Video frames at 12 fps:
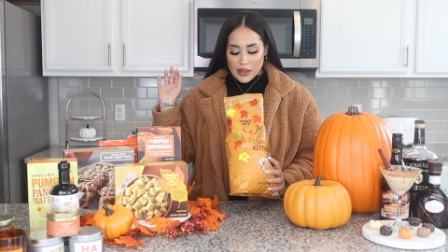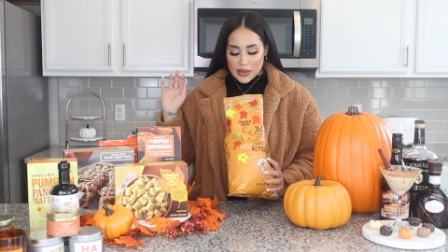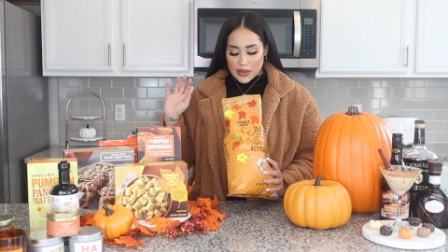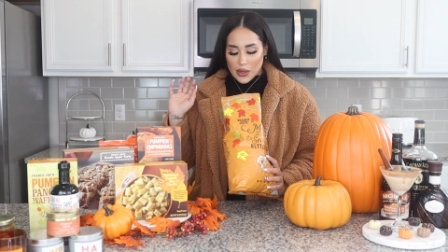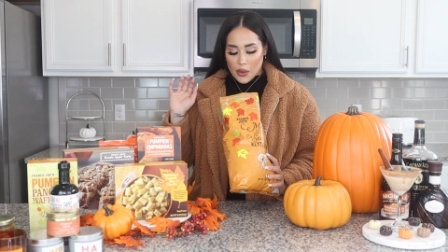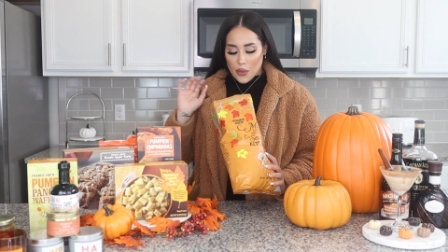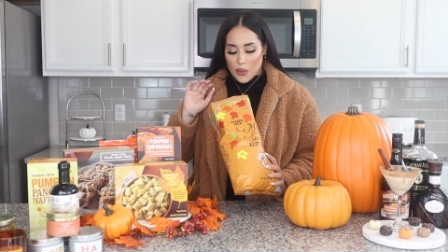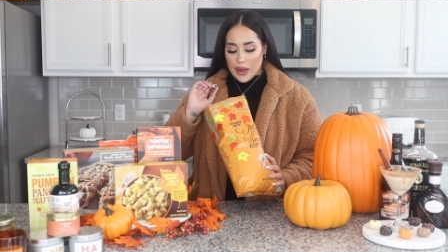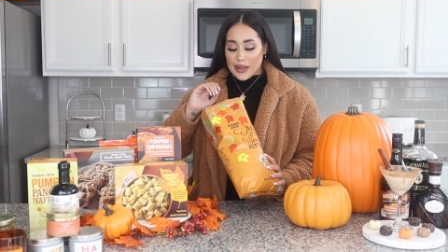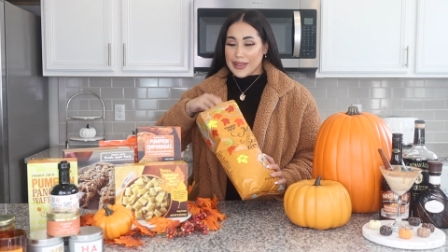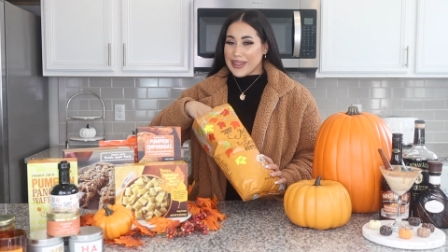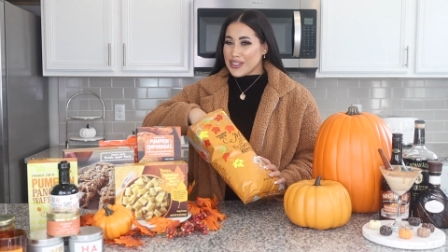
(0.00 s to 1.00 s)
So
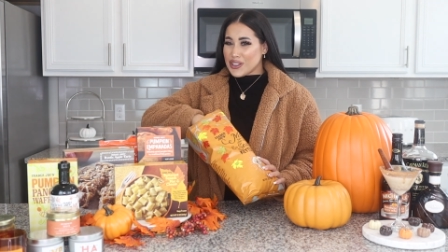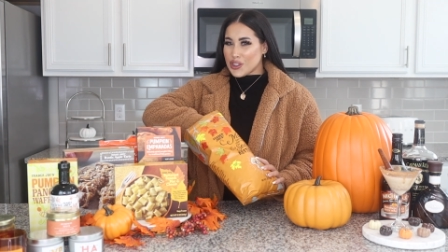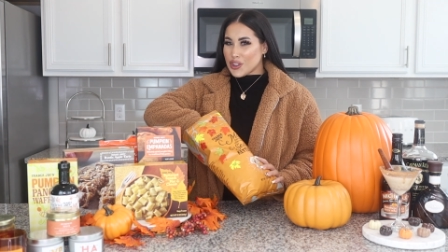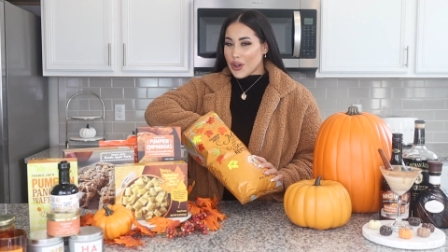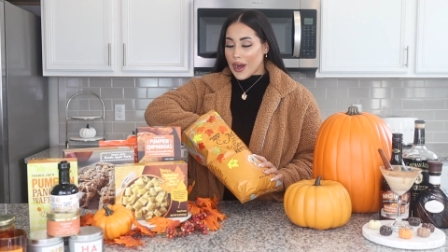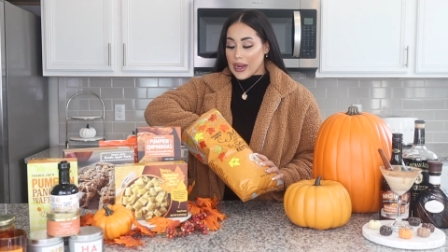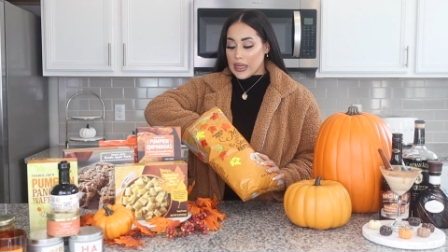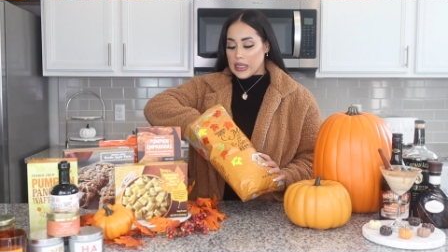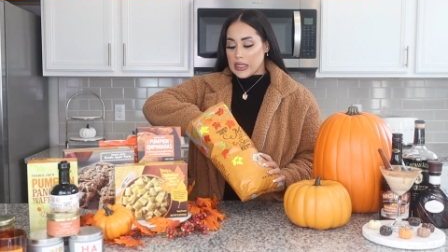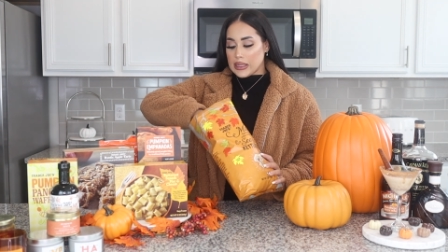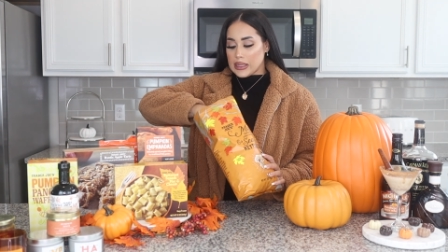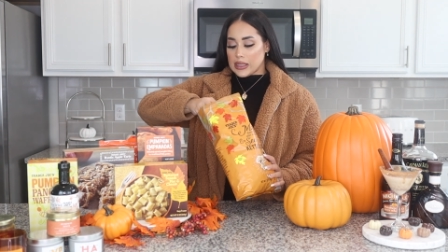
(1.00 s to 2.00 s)
let's try
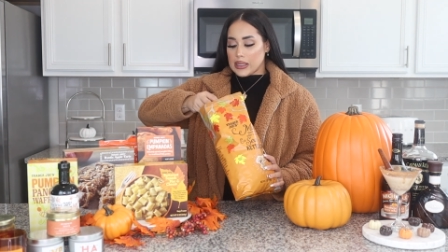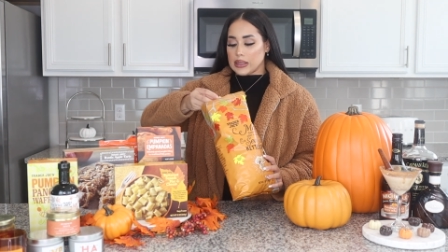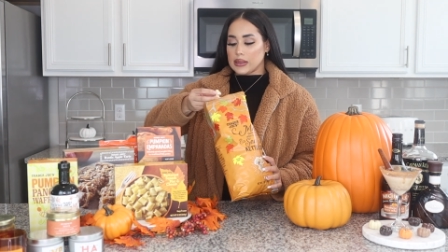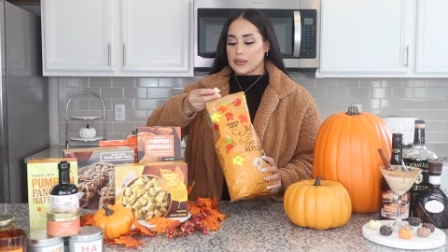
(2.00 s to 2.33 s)
this.